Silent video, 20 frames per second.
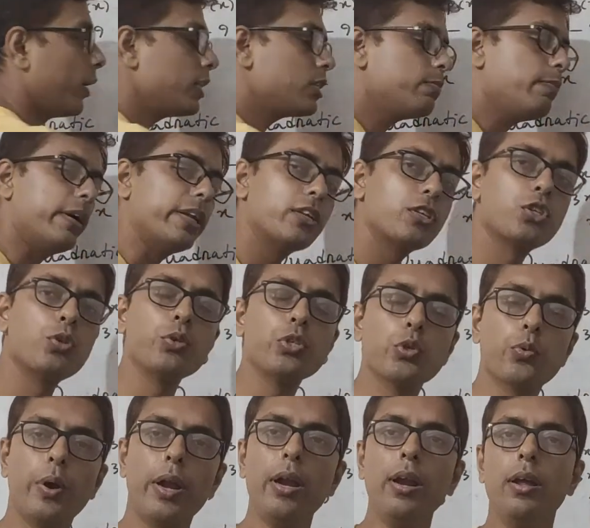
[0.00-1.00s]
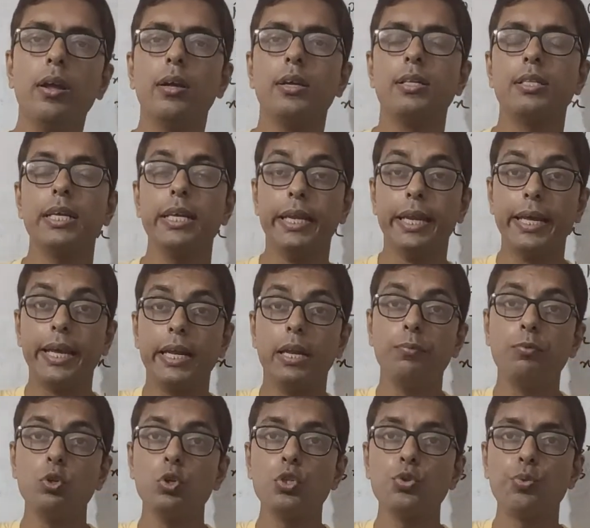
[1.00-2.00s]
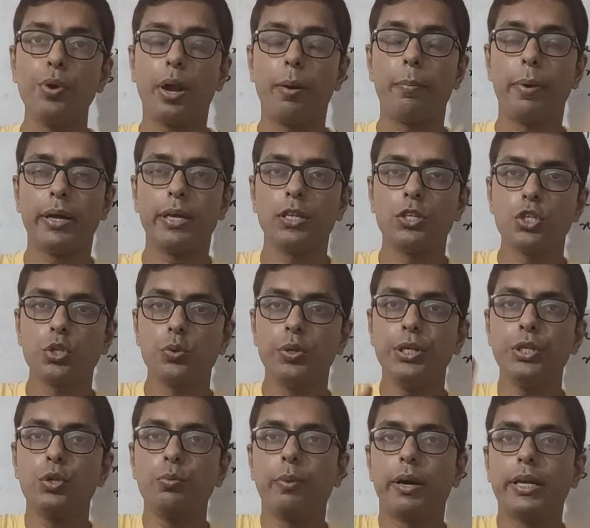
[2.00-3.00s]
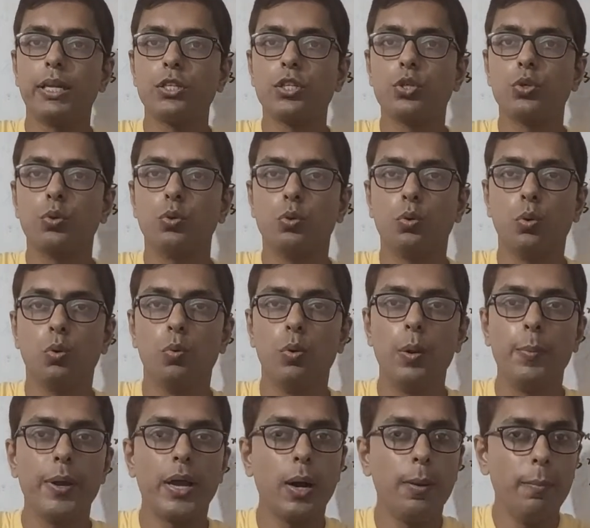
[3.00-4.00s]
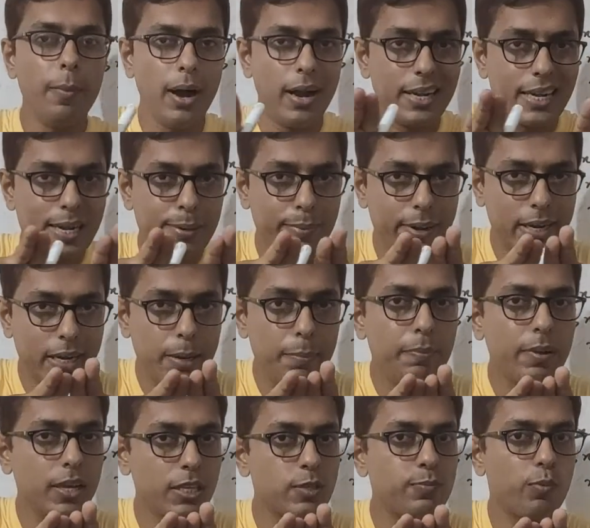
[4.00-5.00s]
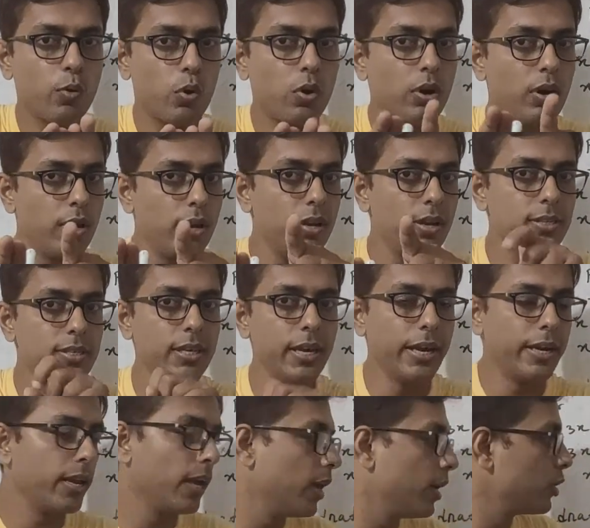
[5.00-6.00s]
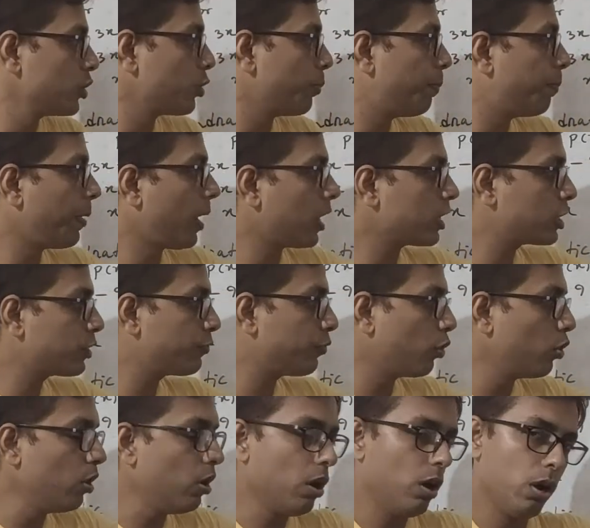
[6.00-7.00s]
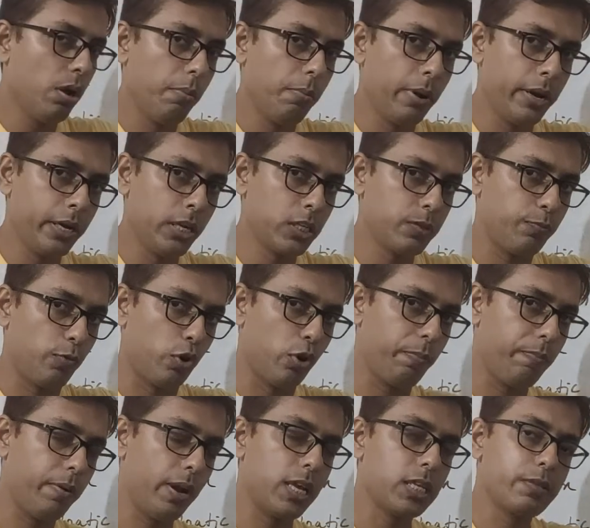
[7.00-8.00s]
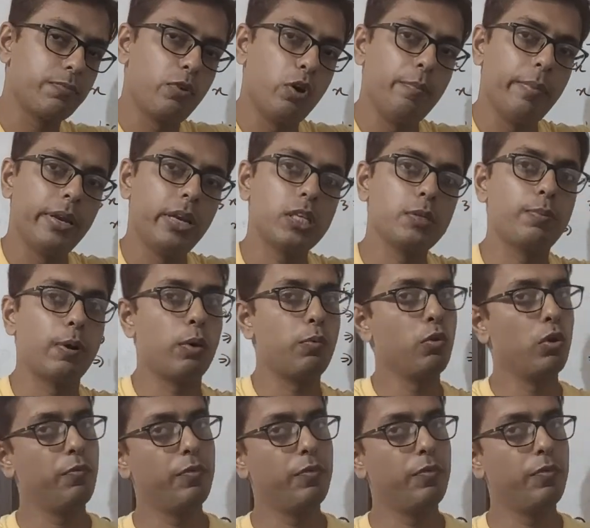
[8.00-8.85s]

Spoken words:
is minus 2 square? See, negative 2 square, minus 2 into minus 2 will become ultimately plus 4, isn't it? So plus 4 minus 4. Plus 4 minus 4 will